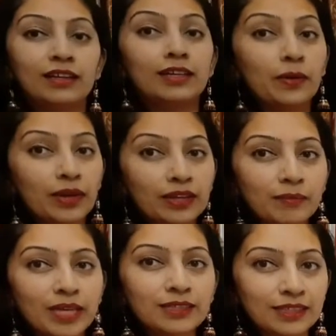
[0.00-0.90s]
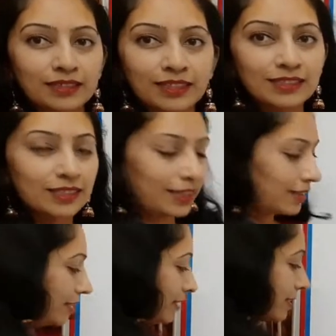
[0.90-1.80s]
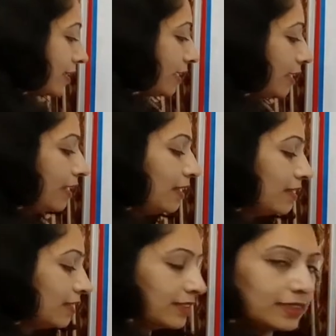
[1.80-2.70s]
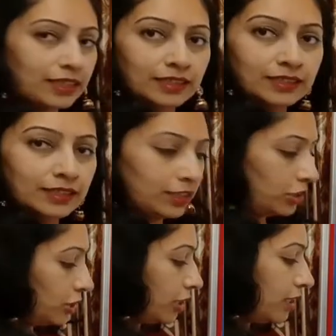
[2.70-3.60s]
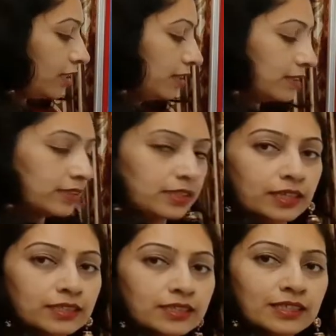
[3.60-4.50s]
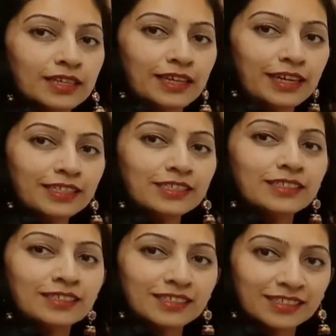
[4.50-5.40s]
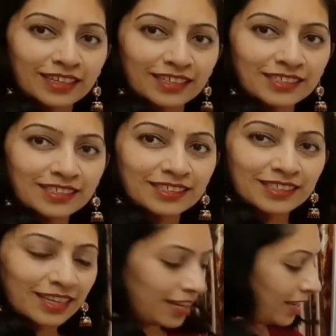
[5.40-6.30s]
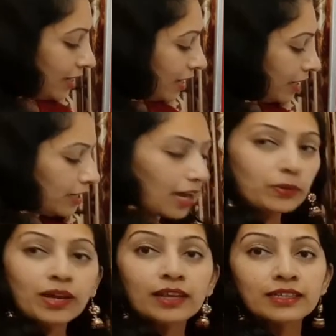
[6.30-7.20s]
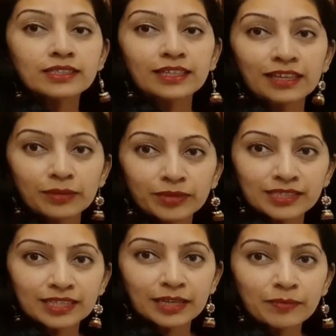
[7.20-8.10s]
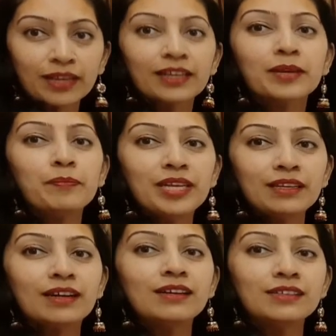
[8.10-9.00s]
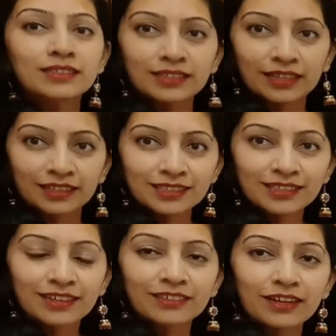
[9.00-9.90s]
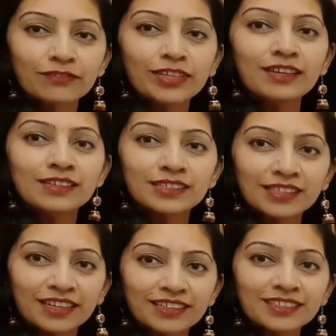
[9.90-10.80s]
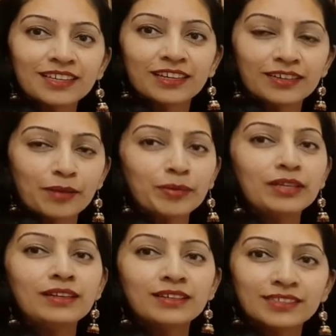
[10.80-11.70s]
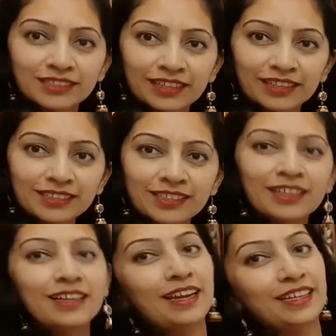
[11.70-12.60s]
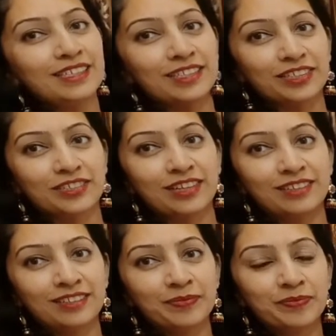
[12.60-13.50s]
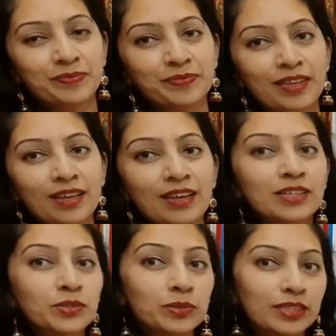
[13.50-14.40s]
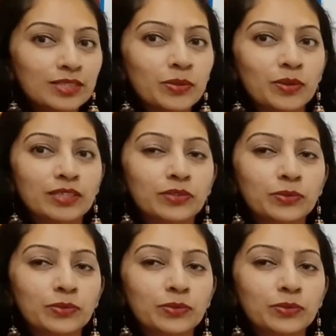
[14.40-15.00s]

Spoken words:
Now I can make a sentence like this: he sings, she sings, it sings. In noun I can take anybody's name like Meera sings, Ravi sings, Raman sings, etc. So this golden